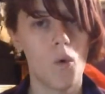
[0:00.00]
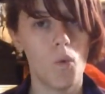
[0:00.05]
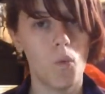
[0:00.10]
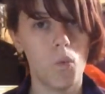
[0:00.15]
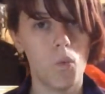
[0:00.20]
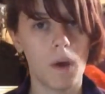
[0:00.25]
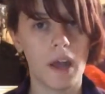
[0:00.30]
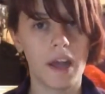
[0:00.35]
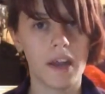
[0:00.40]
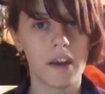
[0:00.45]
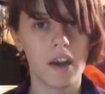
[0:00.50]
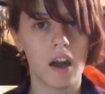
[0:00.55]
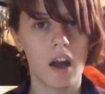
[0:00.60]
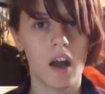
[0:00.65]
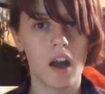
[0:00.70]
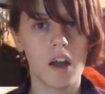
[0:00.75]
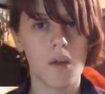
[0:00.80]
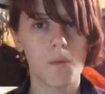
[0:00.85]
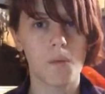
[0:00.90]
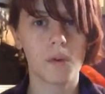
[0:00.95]
when
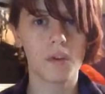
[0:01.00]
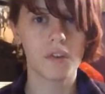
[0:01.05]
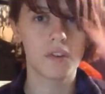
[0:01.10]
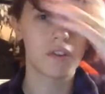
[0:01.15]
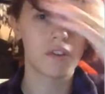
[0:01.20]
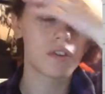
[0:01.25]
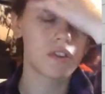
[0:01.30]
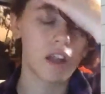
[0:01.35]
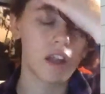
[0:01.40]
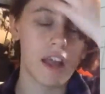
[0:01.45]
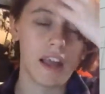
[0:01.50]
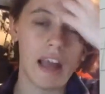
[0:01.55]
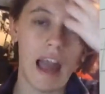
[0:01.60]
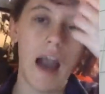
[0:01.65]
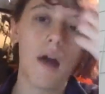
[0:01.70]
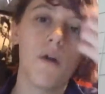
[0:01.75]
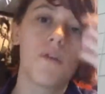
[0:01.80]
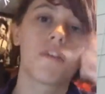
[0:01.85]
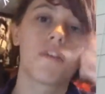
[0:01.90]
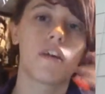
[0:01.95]
I was like
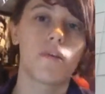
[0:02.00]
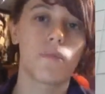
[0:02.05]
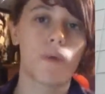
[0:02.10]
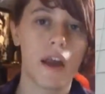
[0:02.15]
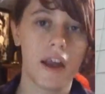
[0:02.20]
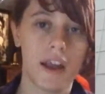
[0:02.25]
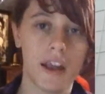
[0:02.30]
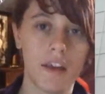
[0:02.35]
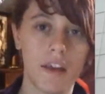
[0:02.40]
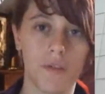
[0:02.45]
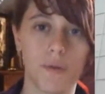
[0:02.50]
outside wearing it.